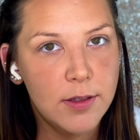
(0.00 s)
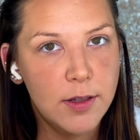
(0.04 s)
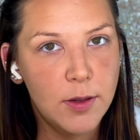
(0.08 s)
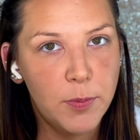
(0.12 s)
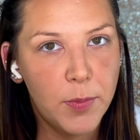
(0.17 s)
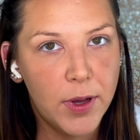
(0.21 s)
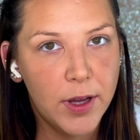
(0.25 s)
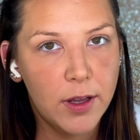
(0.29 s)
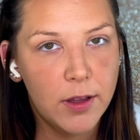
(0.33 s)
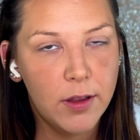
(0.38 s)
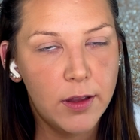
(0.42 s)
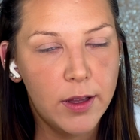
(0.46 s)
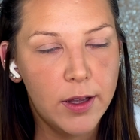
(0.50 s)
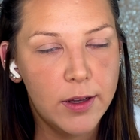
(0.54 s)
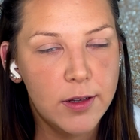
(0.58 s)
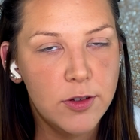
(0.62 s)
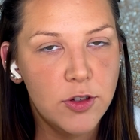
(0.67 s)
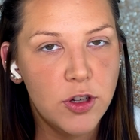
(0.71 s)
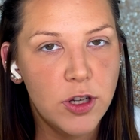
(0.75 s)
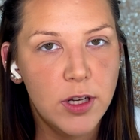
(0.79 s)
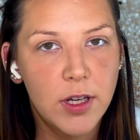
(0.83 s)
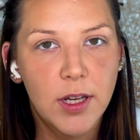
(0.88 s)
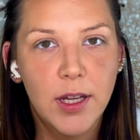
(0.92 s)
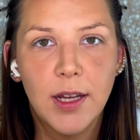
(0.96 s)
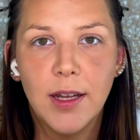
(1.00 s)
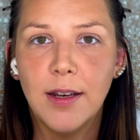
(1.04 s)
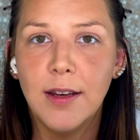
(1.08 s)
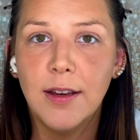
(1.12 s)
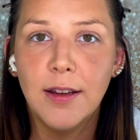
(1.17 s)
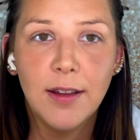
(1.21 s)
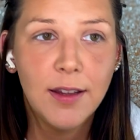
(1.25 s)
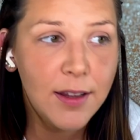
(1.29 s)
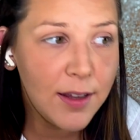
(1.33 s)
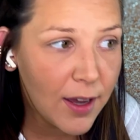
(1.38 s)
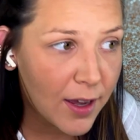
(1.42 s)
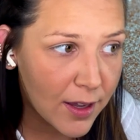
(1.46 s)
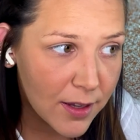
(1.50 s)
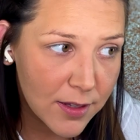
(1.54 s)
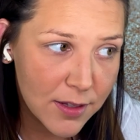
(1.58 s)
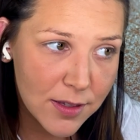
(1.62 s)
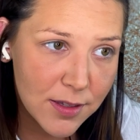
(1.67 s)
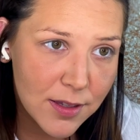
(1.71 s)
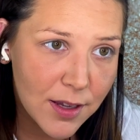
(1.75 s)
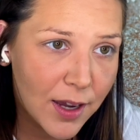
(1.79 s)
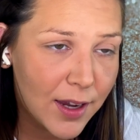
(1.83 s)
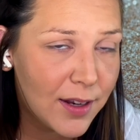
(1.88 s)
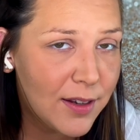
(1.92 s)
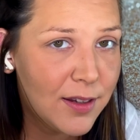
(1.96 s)
in my collection, and
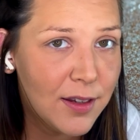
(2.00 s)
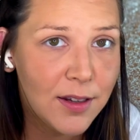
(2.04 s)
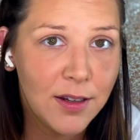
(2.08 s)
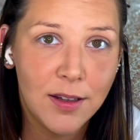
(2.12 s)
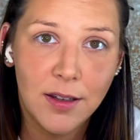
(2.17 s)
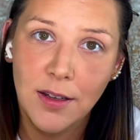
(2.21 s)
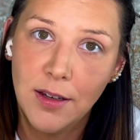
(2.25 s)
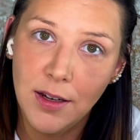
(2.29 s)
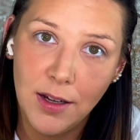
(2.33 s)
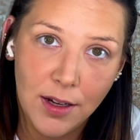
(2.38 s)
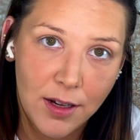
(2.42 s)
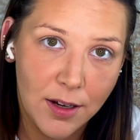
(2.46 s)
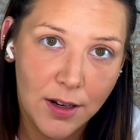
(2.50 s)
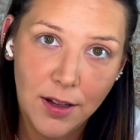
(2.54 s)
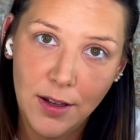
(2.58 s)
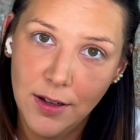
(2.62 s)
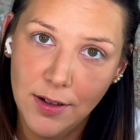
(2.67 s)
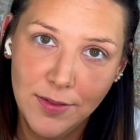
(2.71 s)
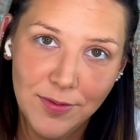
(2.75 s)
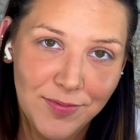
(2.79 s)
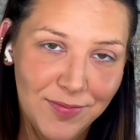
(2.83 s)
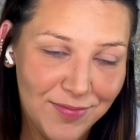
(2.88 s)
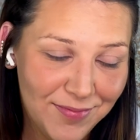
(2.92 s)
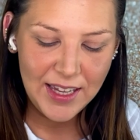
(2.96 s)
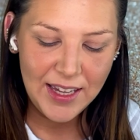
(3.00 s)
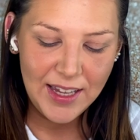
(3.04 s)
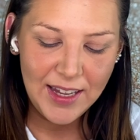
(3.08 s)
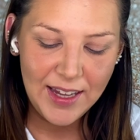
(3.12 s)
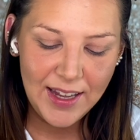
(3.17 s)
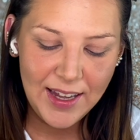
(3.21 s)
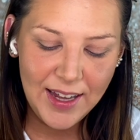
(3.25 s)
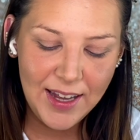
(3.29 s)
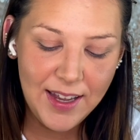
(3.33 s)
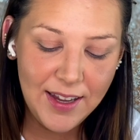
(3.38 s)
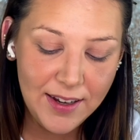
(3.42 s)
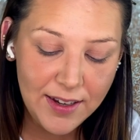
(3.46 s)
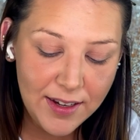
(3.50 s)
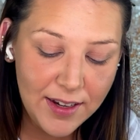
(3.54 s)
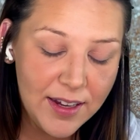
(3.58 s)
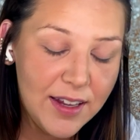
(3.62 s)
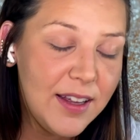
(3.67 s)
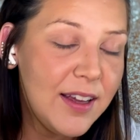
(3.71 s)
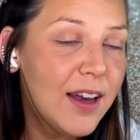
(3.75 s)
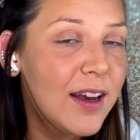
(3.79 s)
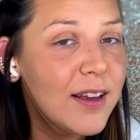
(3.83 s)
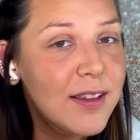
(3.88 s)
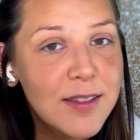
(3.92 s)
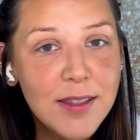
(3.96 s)
yes, I didn't need it. And
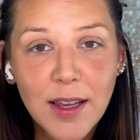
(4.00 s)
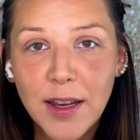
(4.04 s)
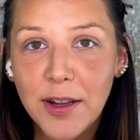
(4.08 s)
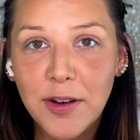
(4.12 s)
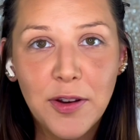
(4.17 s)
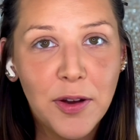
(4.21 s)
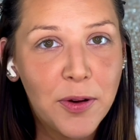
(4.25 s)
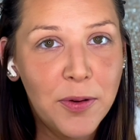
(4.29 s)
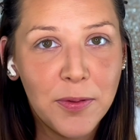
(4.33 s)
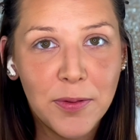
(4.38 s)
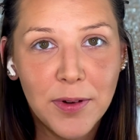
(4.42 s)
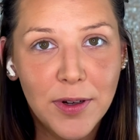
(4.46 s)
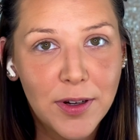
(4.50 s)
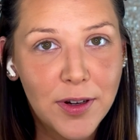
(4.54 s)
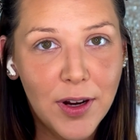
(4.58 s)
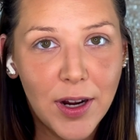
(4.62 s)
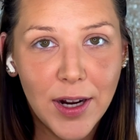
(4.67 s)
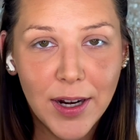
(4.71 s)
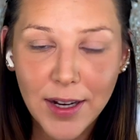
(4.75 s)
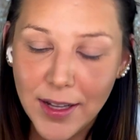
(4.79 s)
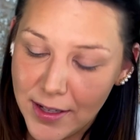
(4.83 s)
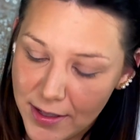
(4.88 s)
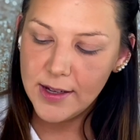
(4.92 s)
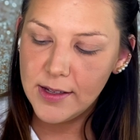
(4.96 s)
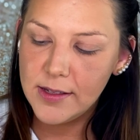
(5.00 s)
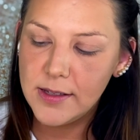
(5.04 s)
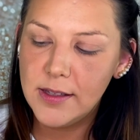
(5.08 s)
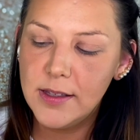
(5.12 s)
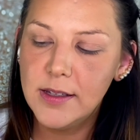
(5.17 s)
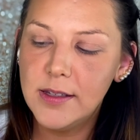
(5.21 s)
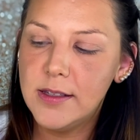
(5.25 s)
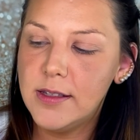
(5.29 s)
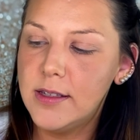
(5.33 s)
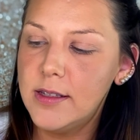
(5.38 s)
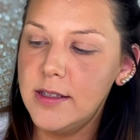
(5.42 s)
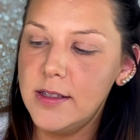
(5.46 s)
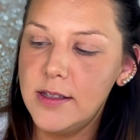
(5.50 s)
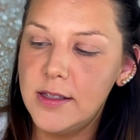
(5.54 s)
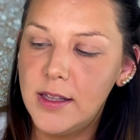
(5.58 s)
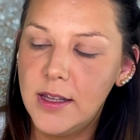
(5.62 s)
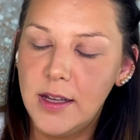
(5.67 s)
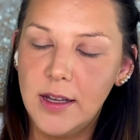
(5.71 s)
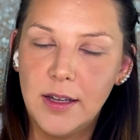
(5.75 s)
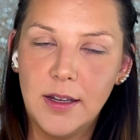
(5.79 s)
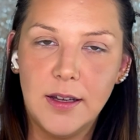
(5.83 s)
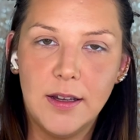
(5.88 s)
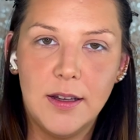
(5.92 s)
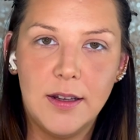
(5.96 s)
yes, I don't regret it. So this is
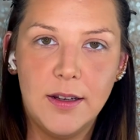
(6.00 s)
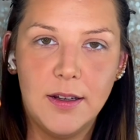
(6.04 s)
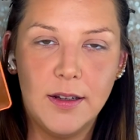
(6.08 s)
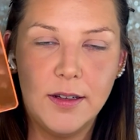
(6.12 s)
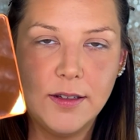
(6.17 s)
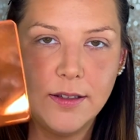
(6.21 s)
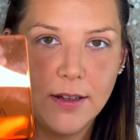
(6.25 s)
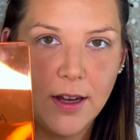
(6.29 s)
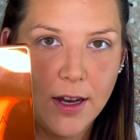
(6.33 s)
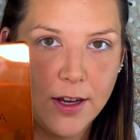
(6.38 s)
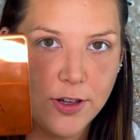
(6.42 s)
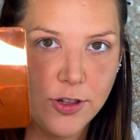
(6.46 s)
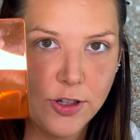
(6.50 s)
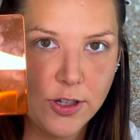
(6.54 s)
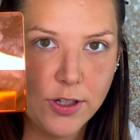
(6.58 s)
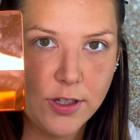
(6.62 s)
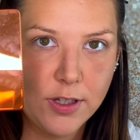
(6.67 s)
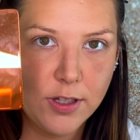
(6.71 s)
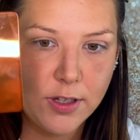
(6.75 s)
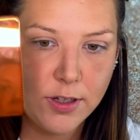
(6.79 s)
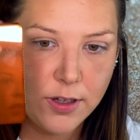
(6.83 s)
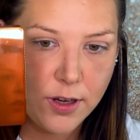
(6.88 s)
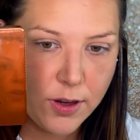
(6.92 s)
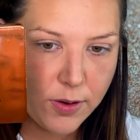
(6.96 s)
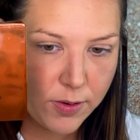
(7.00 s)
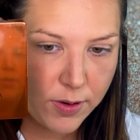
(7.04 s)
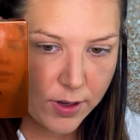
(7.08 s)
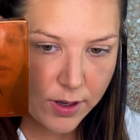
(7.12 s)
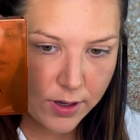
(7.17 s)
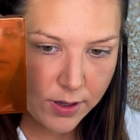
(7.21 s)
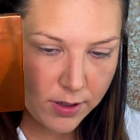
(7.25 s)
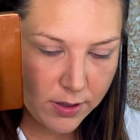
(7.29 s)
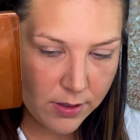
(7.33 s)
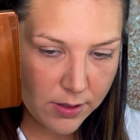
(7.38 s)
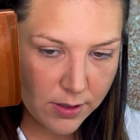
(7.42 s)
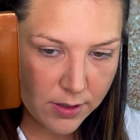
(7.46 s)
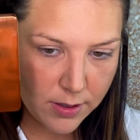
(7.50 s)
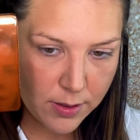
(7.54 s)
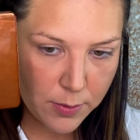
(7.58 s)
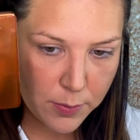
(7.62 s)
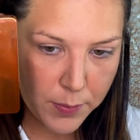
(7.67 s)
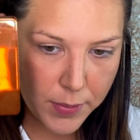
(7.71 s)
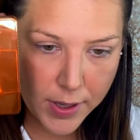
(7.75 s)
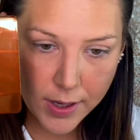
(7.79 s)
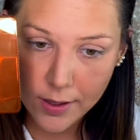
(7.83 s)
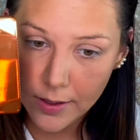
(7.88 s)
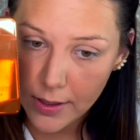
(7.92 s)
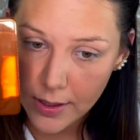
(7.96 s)
the Natasha Denona
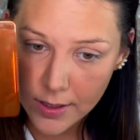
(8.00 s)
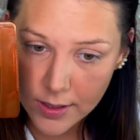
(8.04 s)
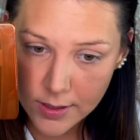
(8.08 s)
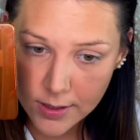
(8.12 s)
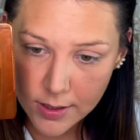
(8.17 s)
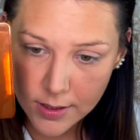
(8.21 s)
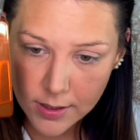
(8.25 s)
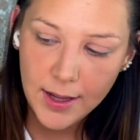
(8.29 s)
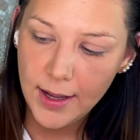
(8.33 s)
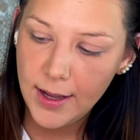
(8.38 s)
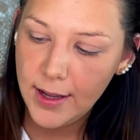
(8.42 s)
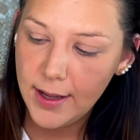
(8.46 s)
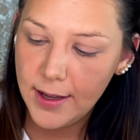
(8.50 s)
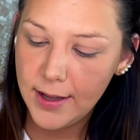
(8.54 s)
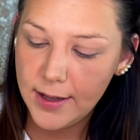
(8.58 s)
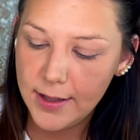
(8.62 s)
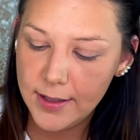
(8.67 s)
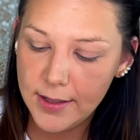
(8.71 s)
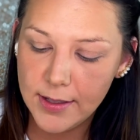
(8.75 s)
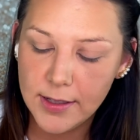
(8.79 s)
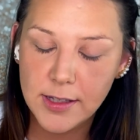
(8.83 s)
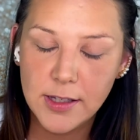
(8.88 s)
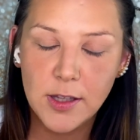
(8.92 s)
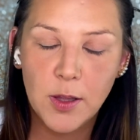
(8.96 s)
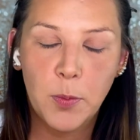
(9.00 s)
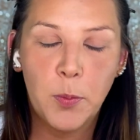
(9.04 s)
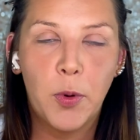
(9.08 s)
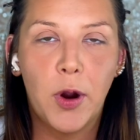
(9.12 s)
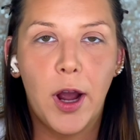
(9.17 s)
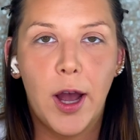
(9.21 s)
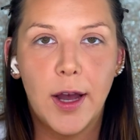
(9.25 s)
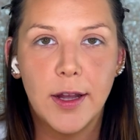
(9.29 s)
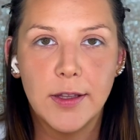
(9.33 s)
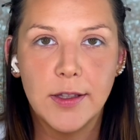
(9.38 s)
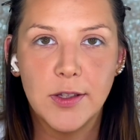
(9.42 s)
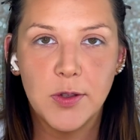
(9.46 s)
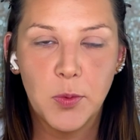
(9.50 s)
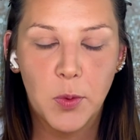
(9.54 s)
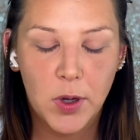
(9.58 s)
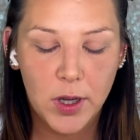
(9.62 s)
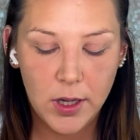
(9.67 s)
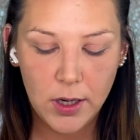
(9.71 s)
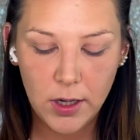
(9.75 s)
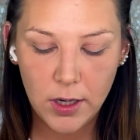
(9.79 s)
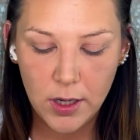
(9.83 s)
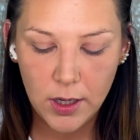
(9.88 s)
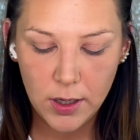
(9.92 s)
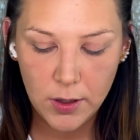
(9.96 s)
palette, and it's the bronze
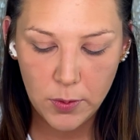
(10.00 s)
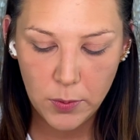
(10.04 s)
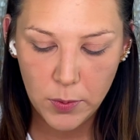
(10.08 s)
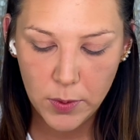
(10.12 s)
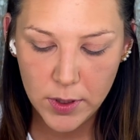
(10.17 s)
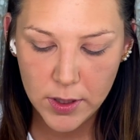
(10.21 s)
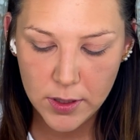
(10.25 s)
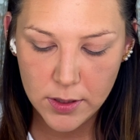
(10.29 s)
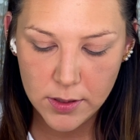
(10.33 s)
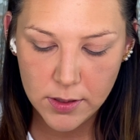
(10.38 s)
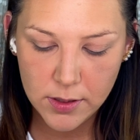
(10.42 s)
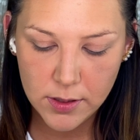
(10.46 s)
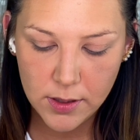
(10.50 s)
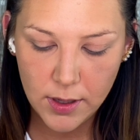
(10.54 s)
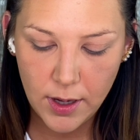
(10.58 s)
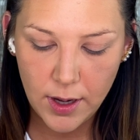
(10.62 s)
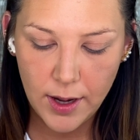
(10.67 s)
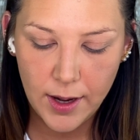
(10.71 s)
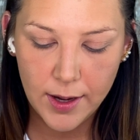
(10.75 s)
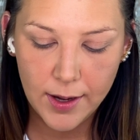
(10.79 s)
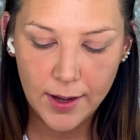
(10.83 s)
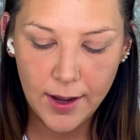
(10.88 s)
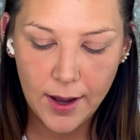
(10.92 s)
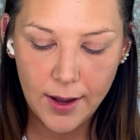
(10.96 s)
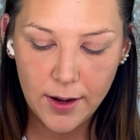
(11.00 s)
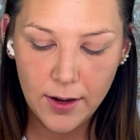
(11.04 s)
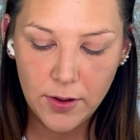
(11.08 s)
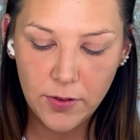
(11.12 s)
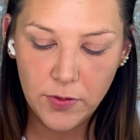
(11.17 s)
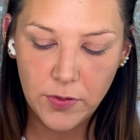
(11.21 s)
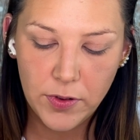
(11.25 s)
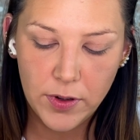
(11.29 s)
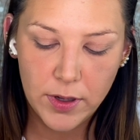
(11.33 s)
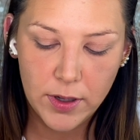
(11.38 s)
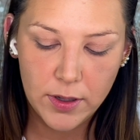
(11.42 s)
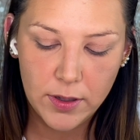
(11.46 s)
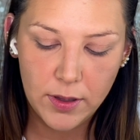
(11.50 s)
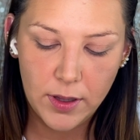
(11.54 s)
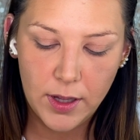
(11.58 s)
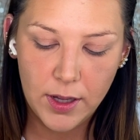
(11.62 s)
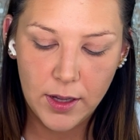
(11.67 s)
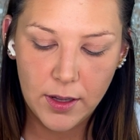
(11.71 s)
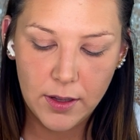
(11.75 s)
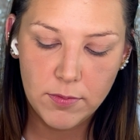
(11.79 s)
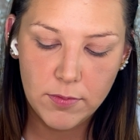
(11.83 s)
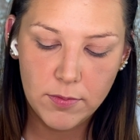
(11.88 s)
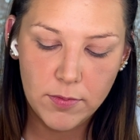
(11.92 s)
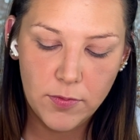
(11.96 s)
one. I got it for
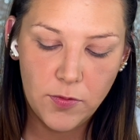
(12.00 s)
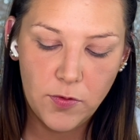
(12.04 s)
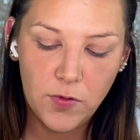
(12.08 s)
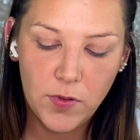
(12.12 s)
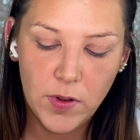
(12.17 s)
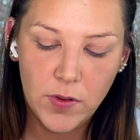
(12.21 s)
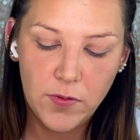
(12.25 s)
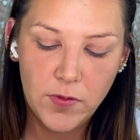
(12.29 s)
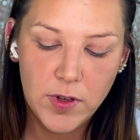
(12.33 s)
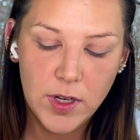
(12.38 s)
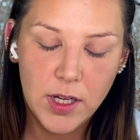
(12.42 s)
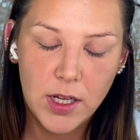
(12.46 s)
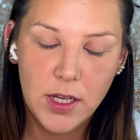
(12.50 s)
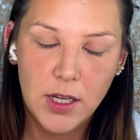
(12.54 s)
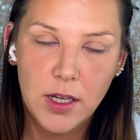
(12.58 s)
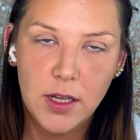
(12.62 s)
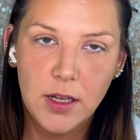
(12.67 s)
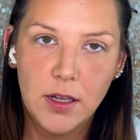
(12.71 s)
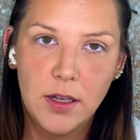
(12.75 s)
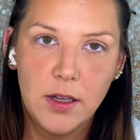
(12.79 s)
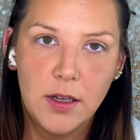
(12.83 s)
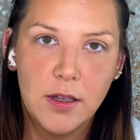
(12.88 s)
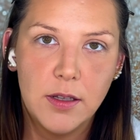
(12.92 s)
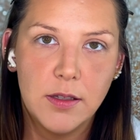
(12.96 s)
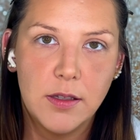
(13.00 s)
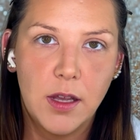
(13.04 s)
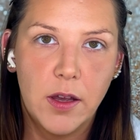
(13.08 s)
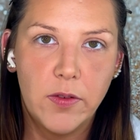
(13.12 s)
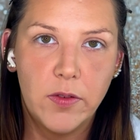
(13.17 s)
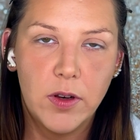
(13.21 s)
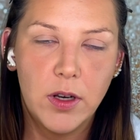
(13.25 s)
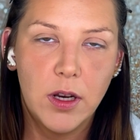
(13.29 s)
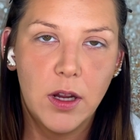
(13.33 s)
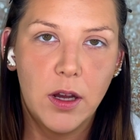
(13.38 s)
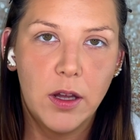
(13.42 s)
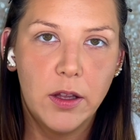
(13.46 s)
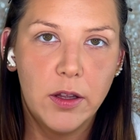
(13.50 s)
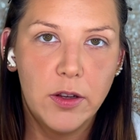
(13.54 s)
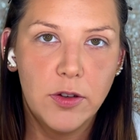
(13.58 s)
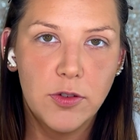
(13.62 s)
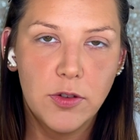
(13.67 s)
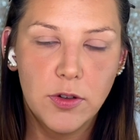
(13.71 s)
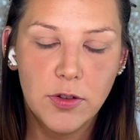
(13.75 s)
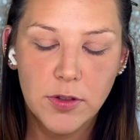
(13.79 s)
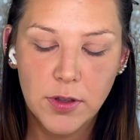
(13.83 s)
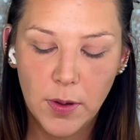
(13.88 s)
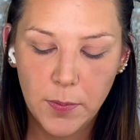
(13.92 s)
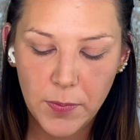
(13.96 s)
like $57
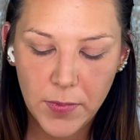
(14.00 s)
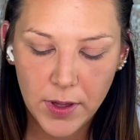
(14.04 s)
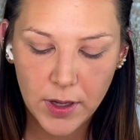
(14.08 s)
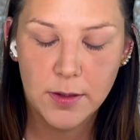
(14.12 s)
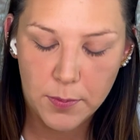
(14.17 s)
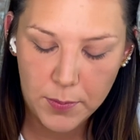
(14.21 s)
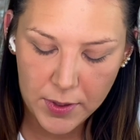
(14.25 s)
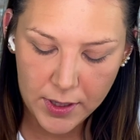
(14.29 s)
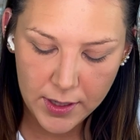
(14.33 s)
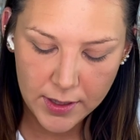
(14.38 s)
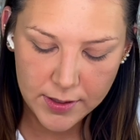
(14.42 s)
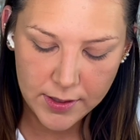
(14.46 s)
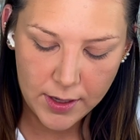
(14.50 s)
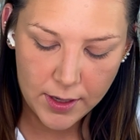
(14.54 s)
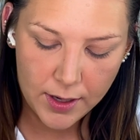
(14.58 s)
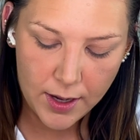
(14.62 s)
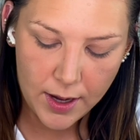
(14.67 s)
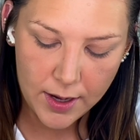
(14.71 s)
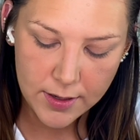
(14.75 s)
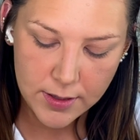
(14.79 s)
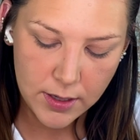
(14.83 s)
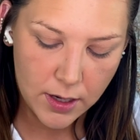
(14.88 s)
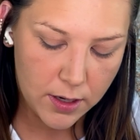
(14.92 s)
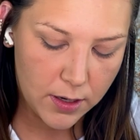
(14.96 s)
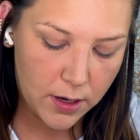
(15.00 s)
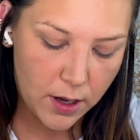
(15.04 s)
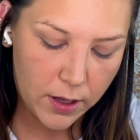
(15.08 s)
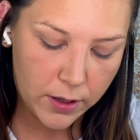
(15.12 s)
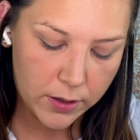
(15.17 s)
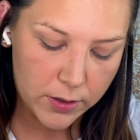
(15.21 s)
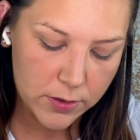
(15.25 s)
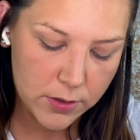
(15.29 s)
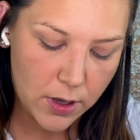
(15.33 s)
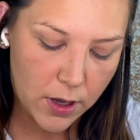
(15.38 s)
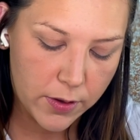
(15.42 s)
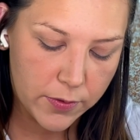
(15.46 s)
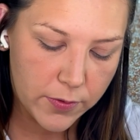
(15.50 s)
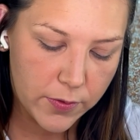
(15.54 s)
or something because I got $10 off